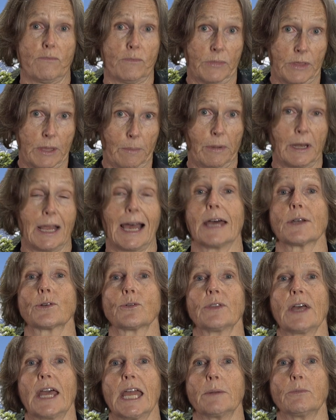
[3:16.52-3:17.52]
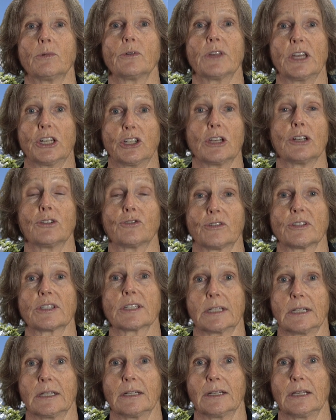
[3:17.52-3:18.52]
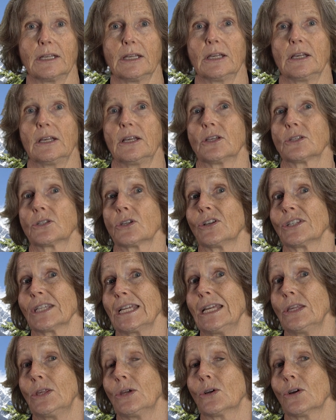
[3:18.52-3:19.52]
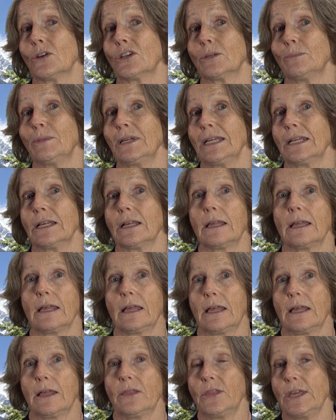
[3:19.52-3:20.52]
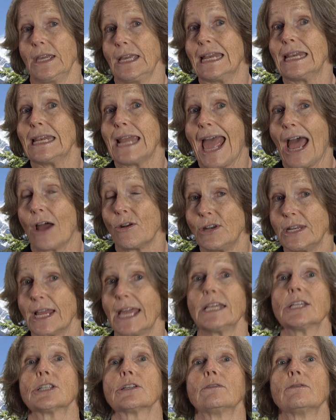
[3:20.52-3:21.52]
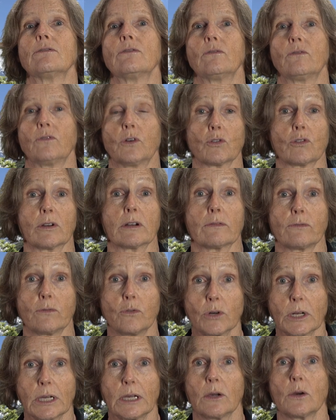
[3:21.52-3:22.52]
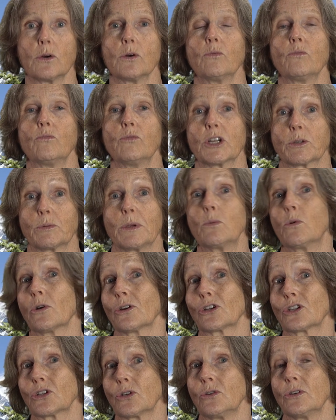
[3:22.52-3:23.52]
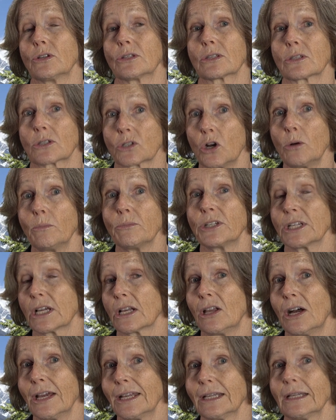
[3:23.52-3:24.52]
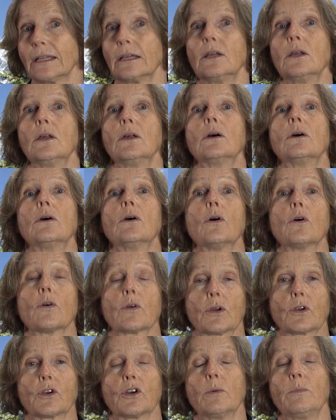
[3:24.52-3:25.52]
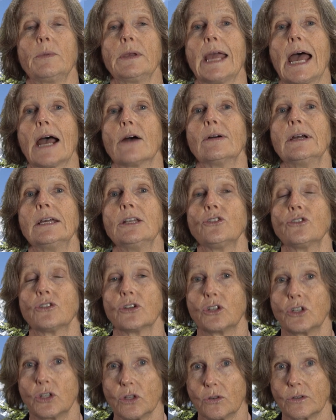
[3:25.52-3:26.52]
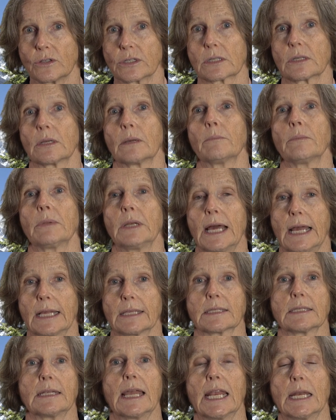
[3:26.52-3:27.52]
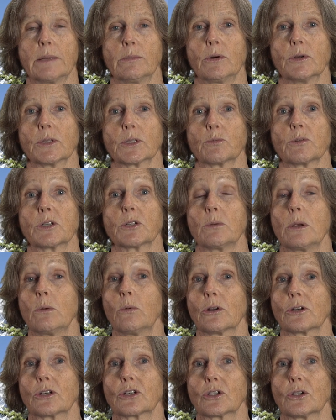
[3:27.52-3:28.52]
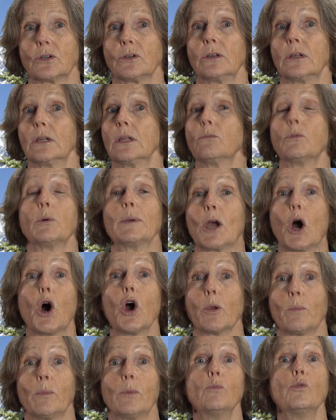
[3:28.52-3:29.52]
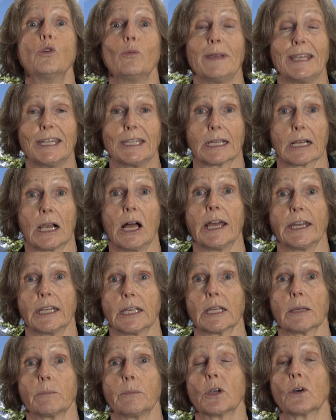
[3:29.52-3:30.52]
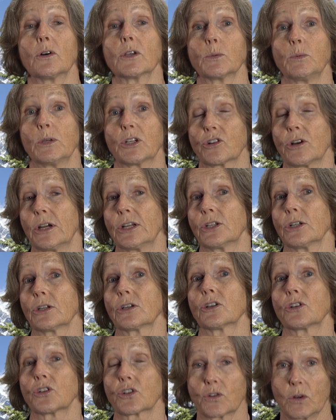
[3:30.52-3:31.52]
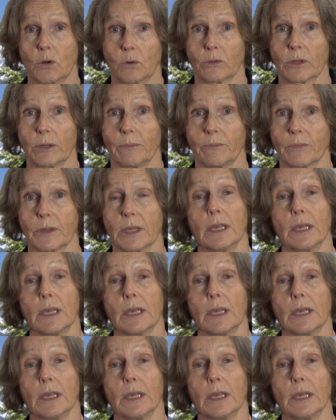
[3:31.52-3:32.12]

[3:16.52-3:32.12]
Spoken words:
the plant or the animal that you're interested in. So it's either going to be our native flora and fauna, which we want to stop declining, or it could be our introduced plants and animals, which we hope will be declining because we're trying to control them.